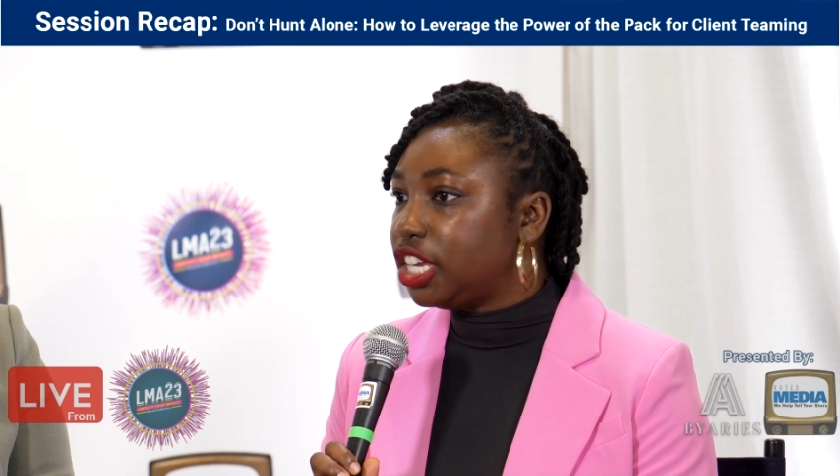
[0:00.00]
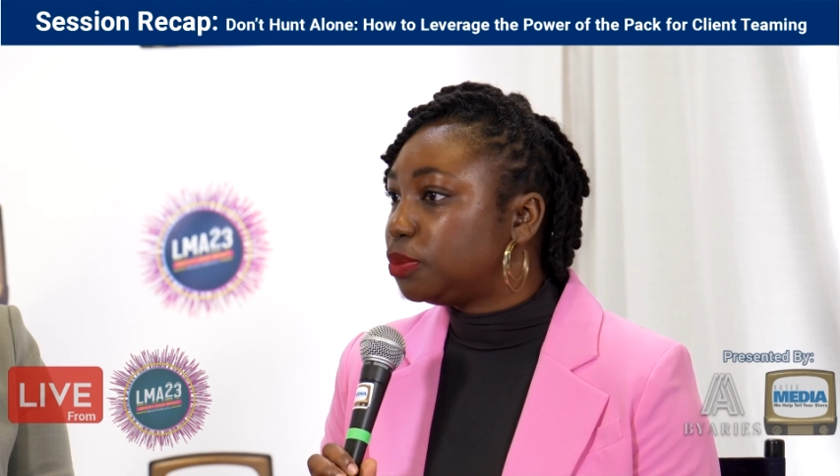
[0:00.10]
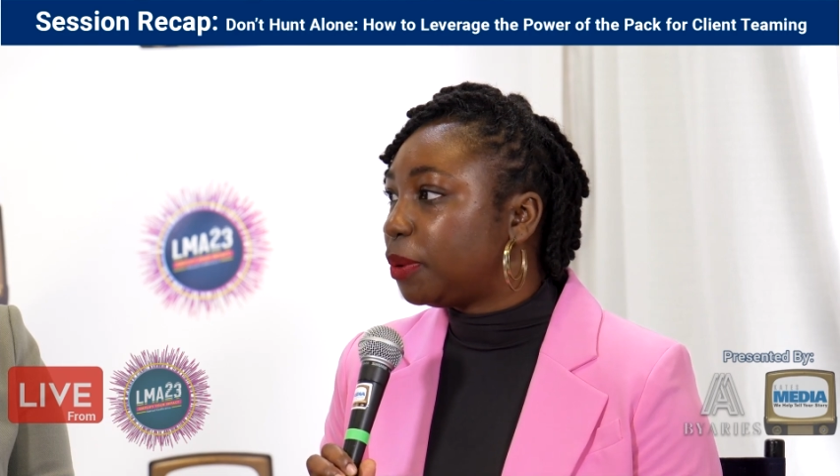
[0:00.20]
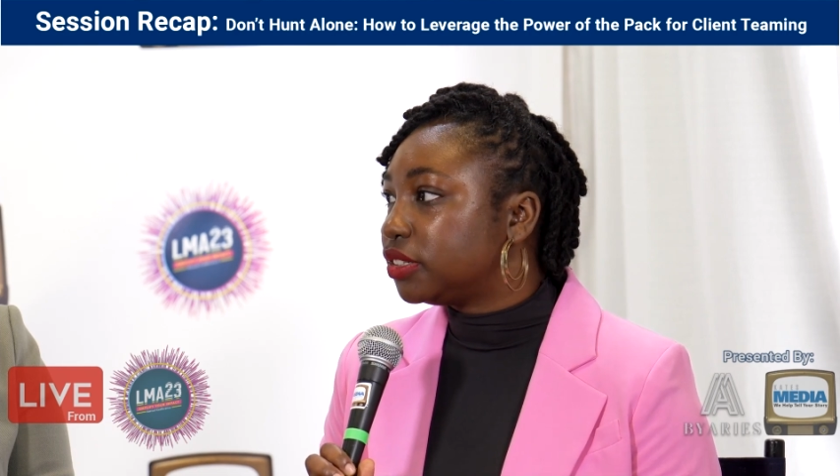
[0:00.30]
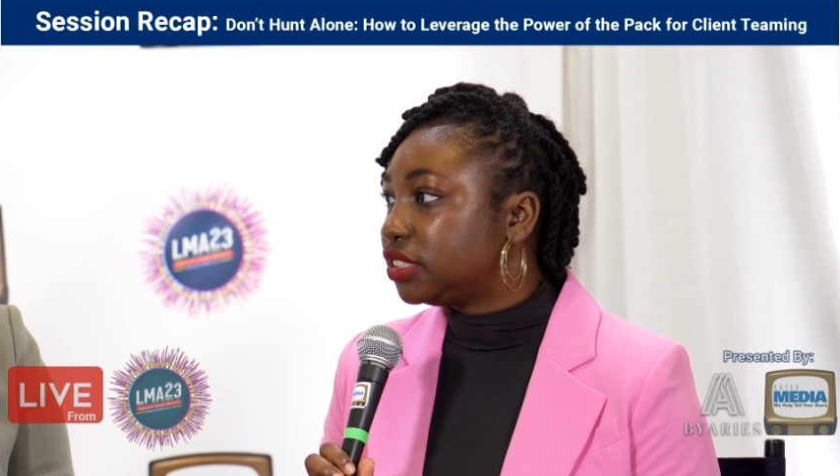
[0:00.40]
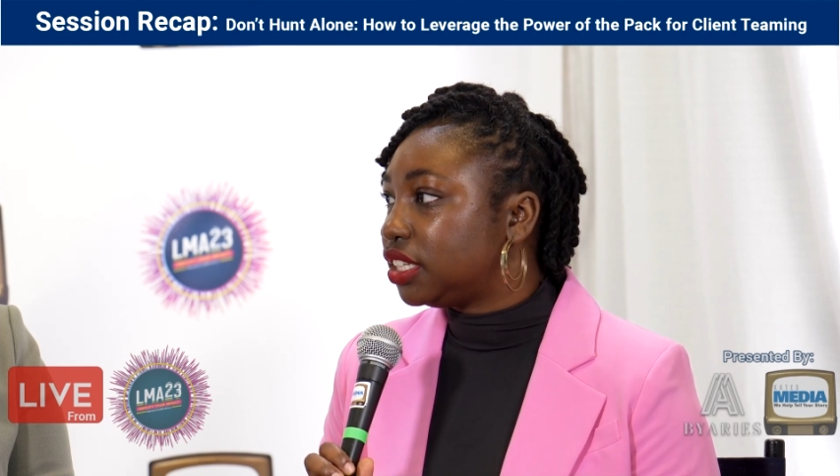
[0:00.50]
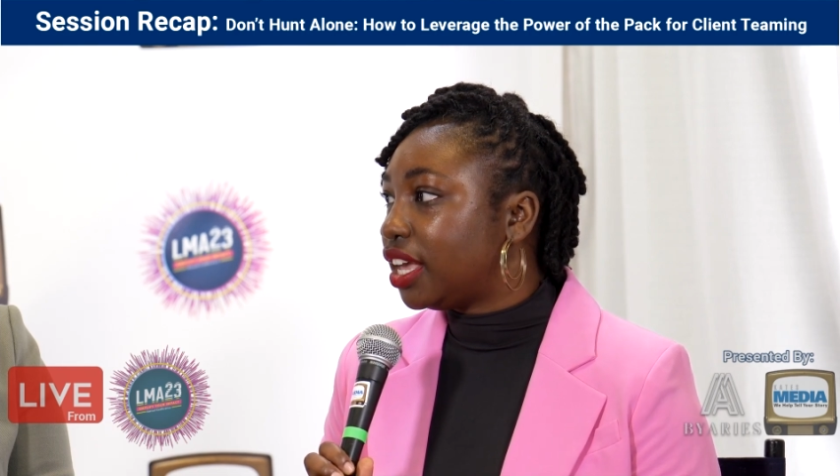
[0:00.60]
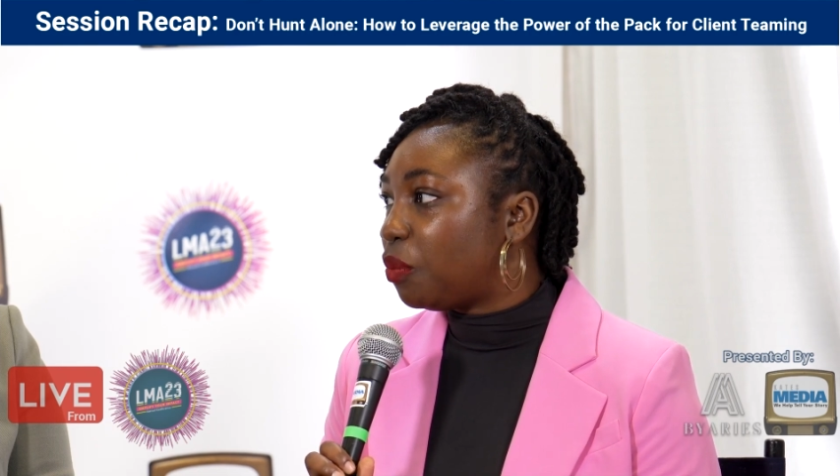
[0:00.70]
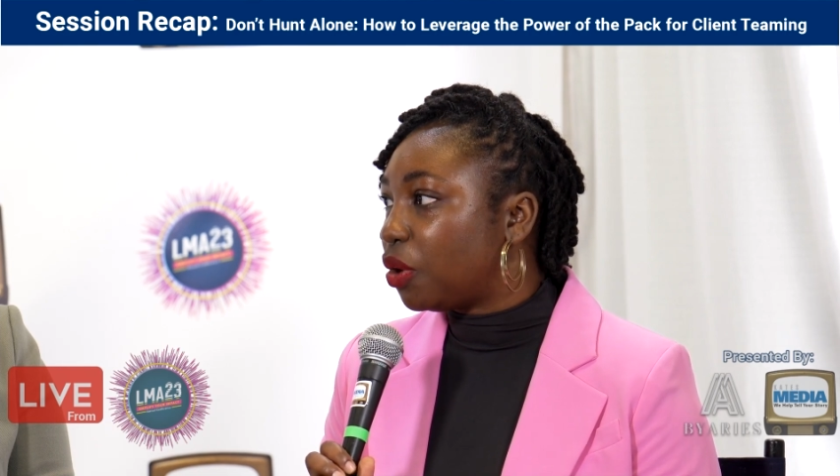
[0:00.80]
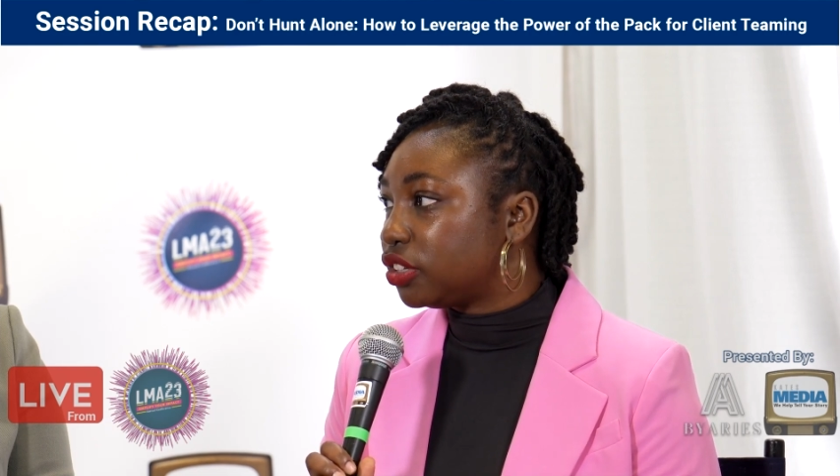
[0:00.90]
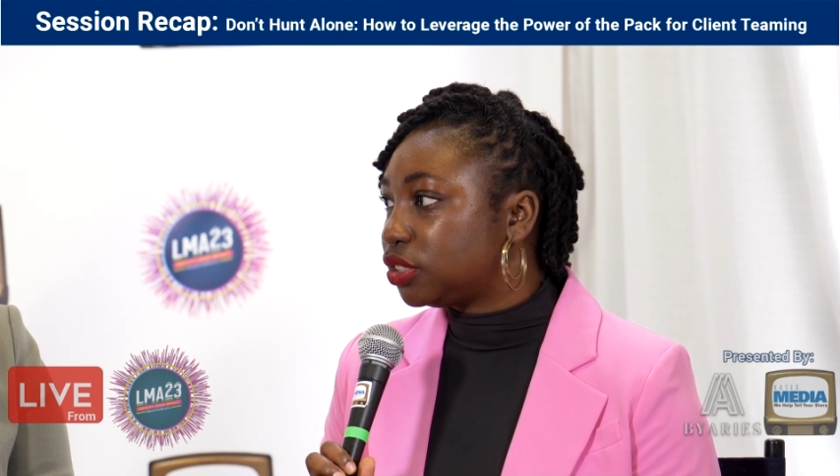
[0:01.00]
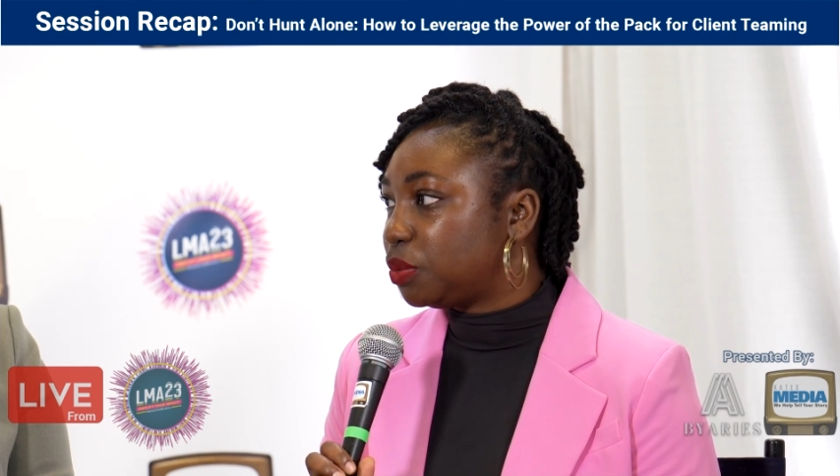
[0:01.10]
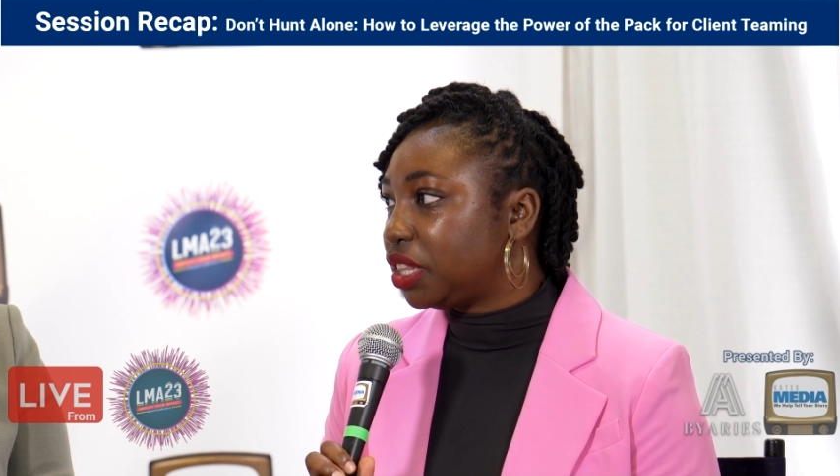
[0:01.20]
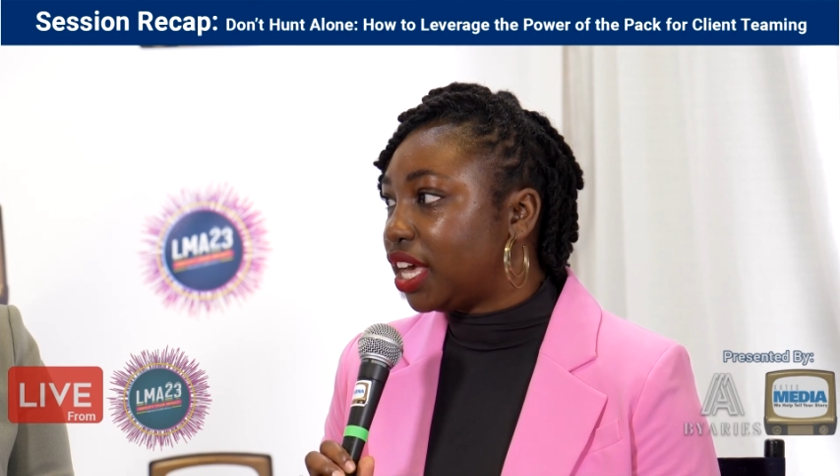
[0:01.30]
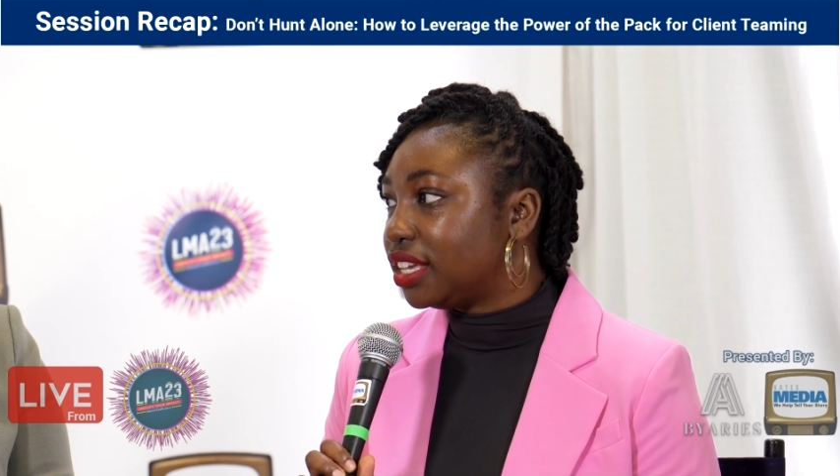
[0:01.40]
each person that works
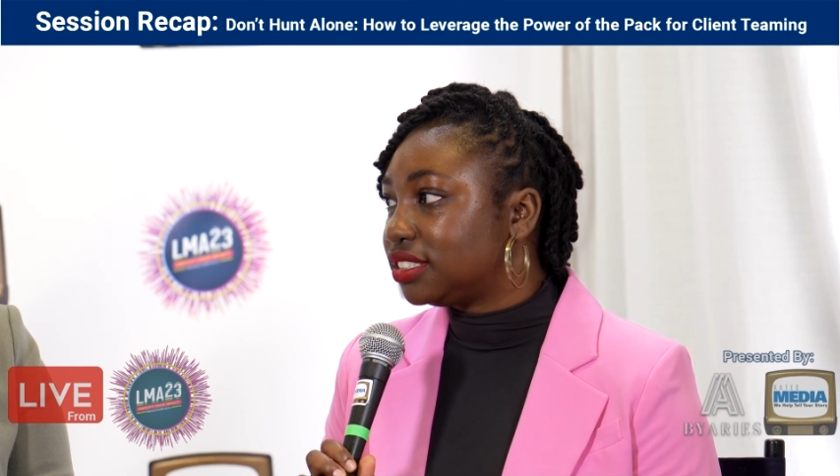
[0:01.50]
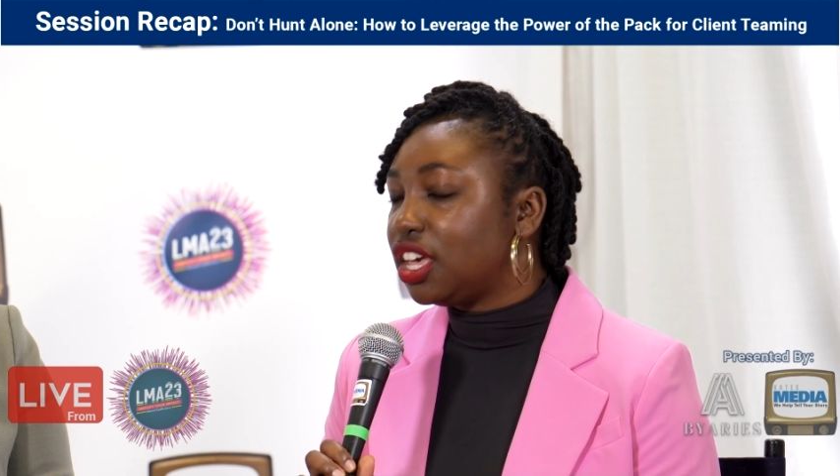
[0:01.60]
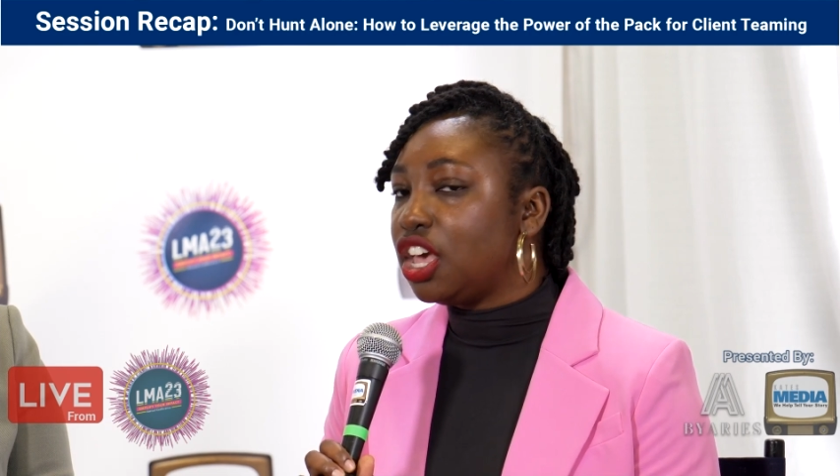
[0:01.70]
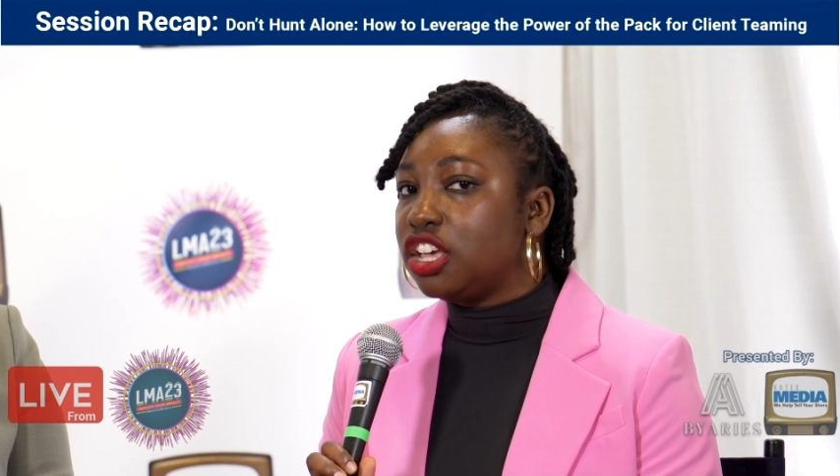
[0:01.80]
with us.